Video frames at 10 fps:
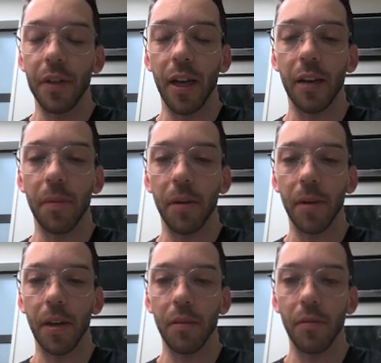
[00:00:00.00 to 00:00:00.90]
10
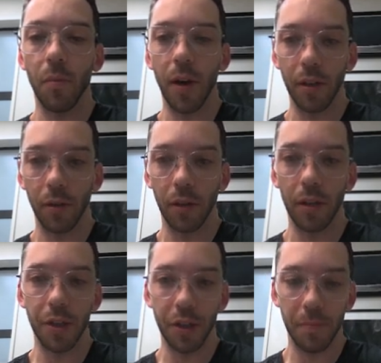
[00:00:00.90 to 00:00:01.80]
millimeter wide local
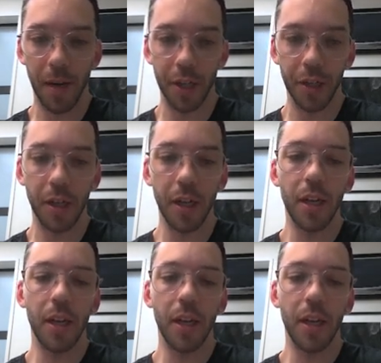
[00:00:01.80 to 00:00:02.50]
excision margin.